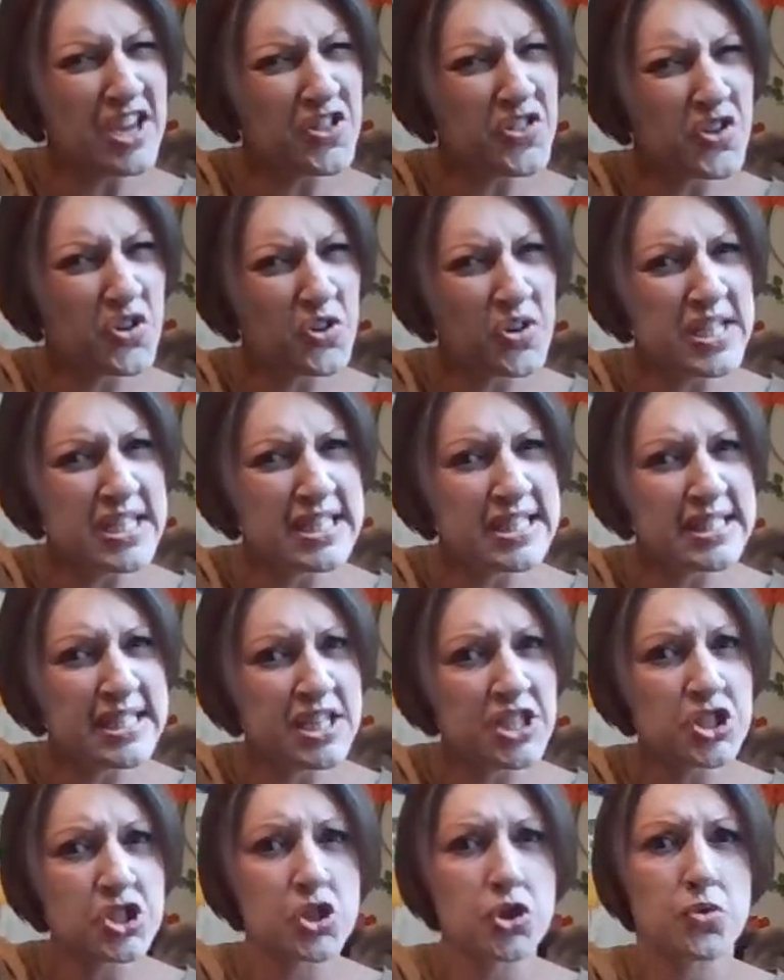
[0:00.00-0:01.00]

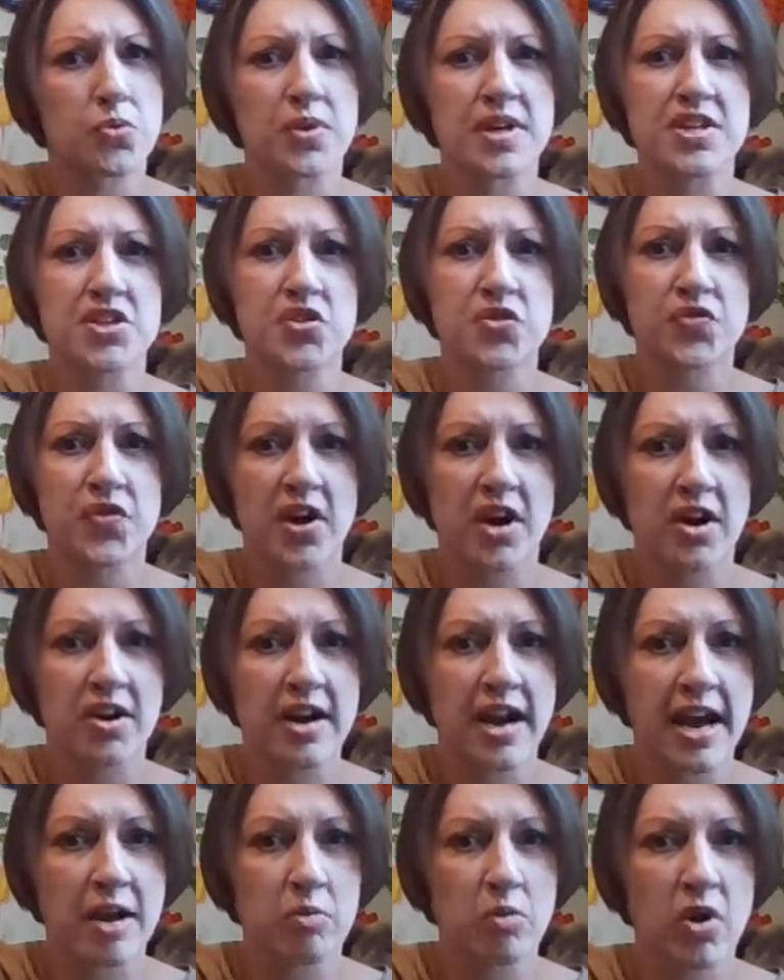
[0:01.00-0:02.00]
36 degrees
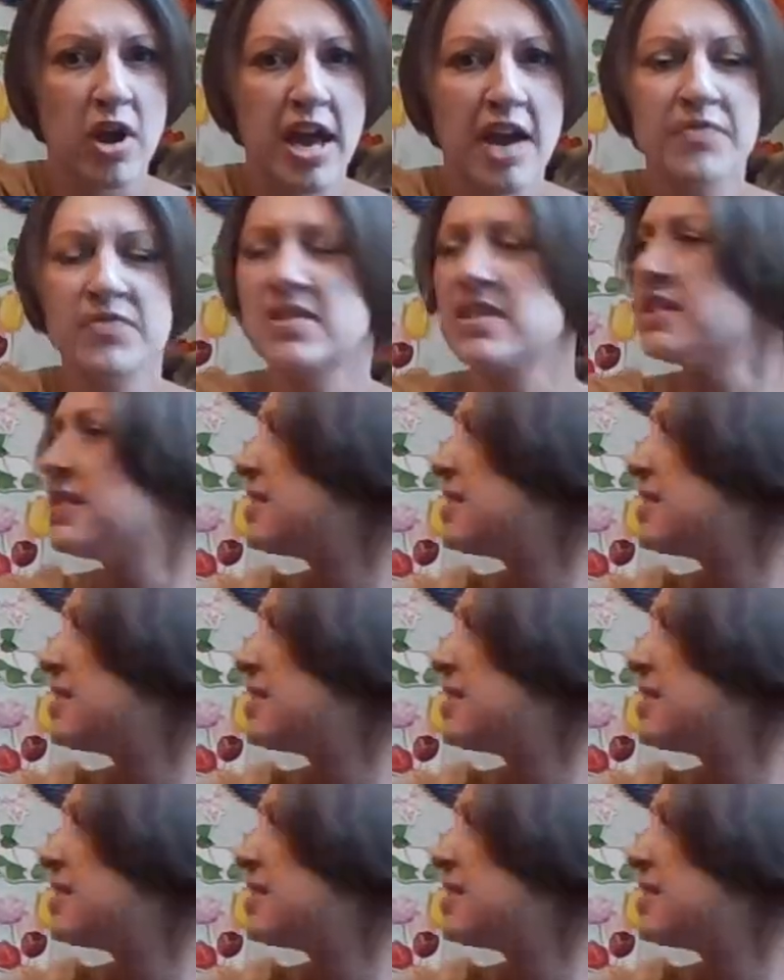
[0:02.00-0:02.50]
Fahrenheit. We'll have to